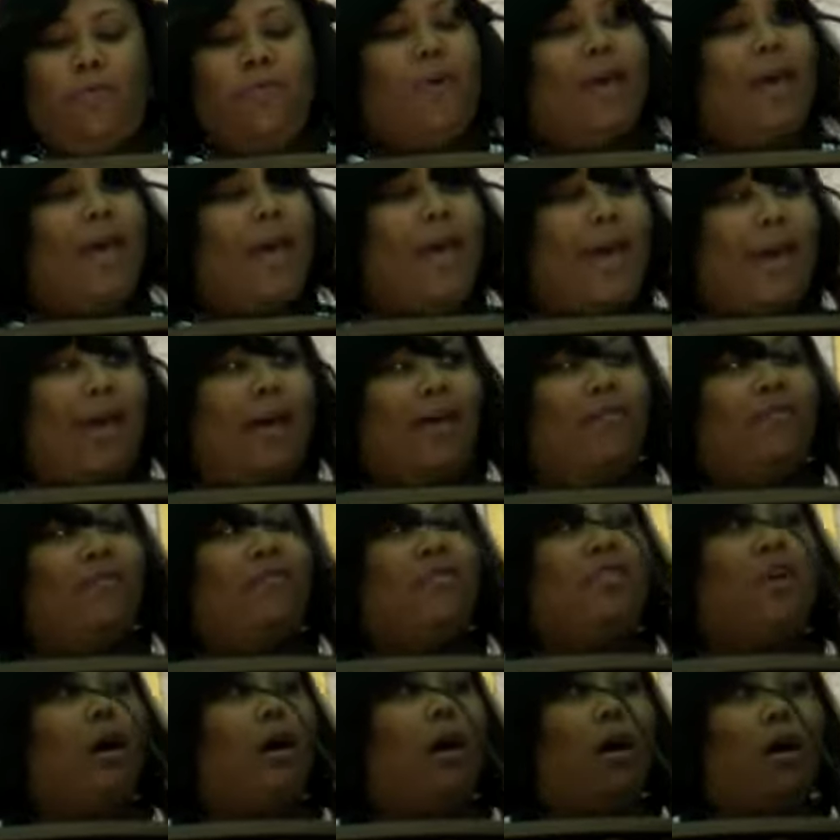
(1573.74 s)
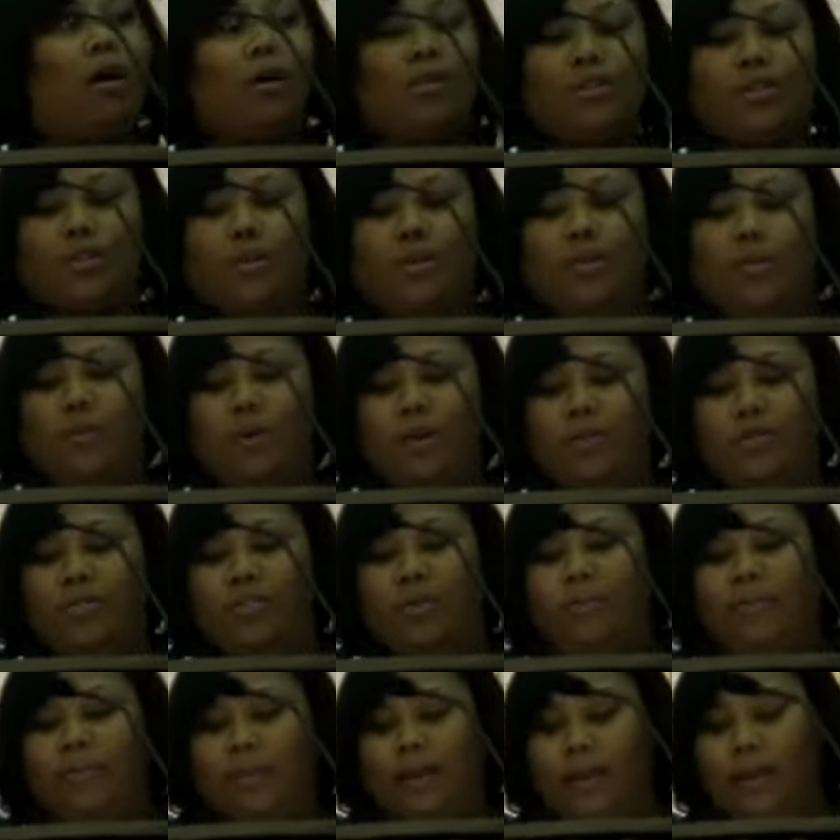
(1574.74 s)
You have to also work
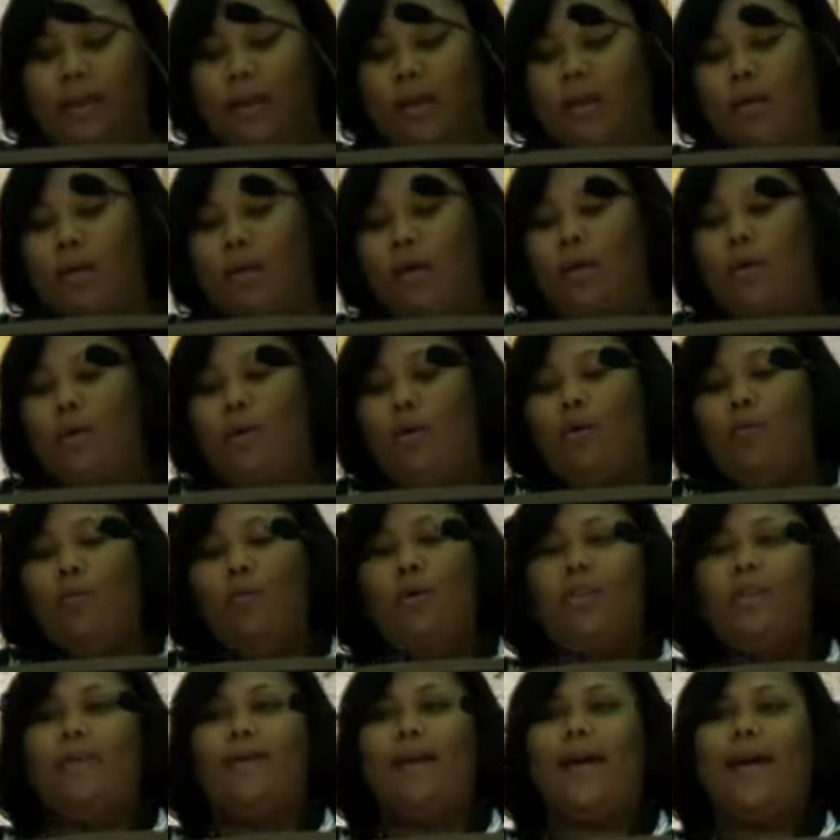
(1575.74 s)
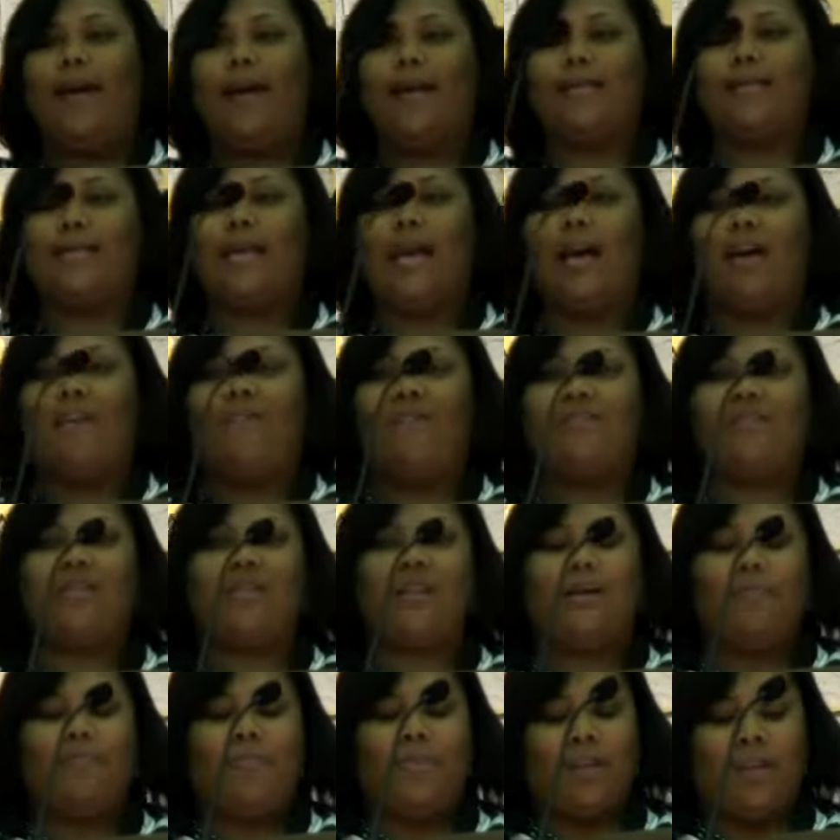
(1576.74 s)
the plan. When you ask God for
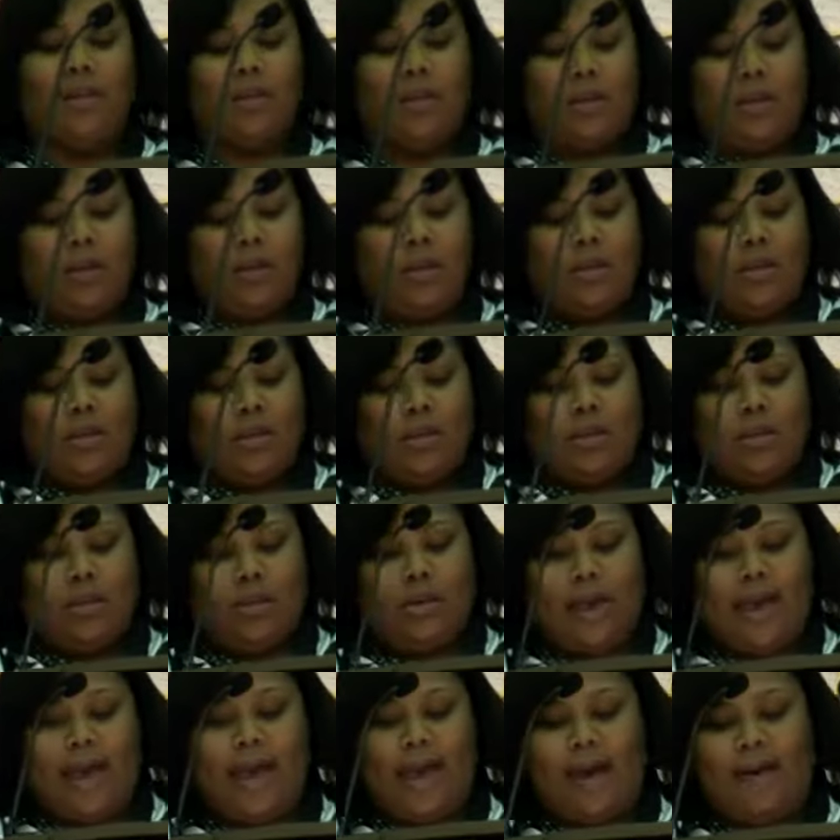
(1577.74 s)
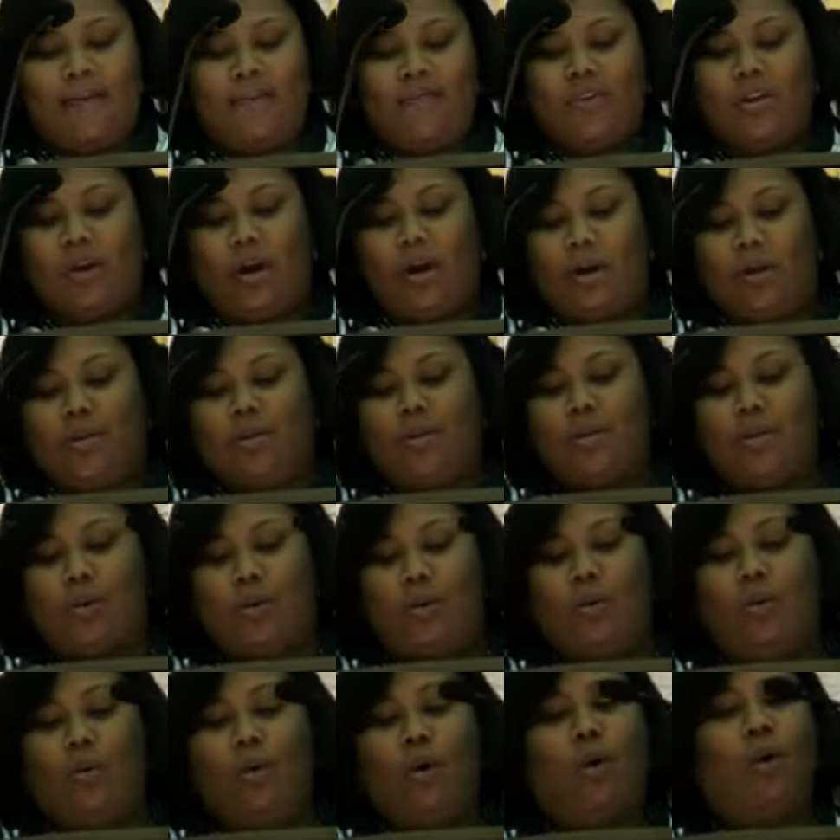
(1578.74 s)
something, you have to
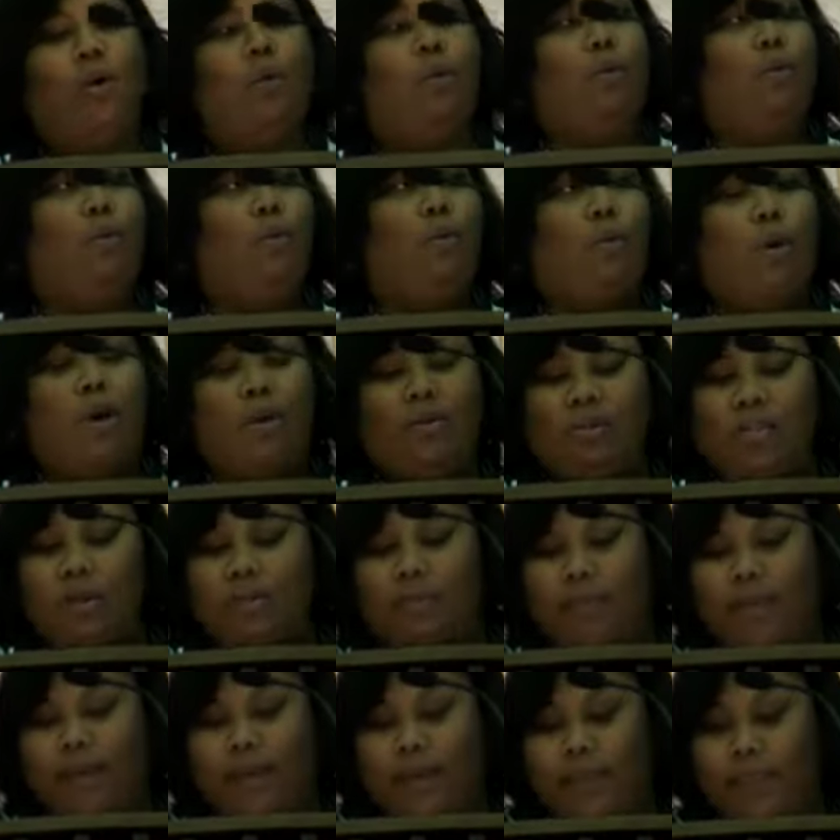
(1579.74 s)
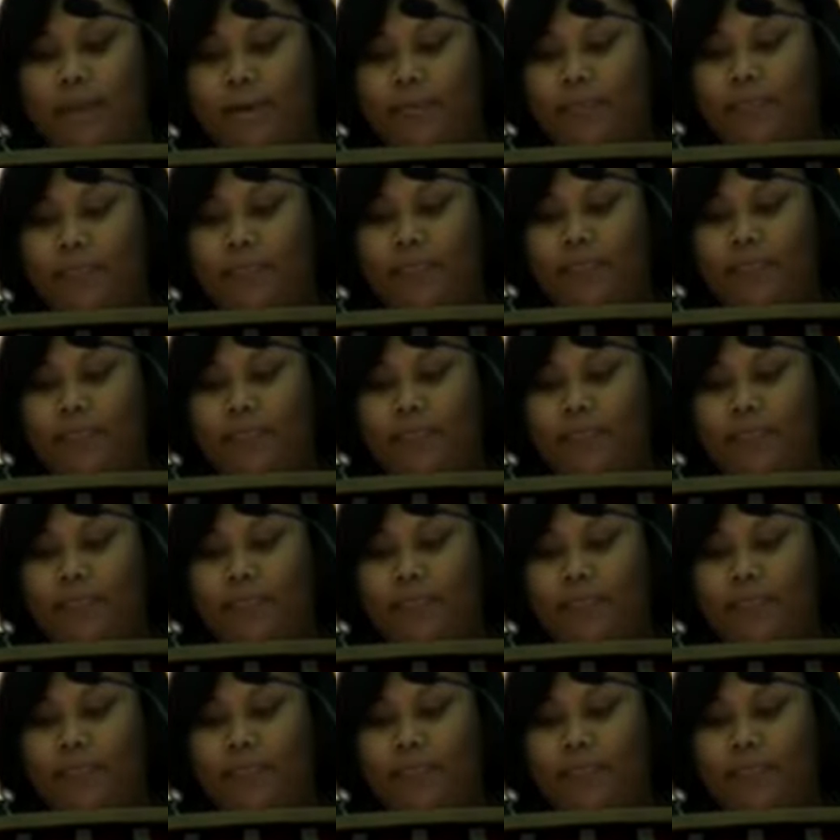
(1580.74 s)
also work the plan.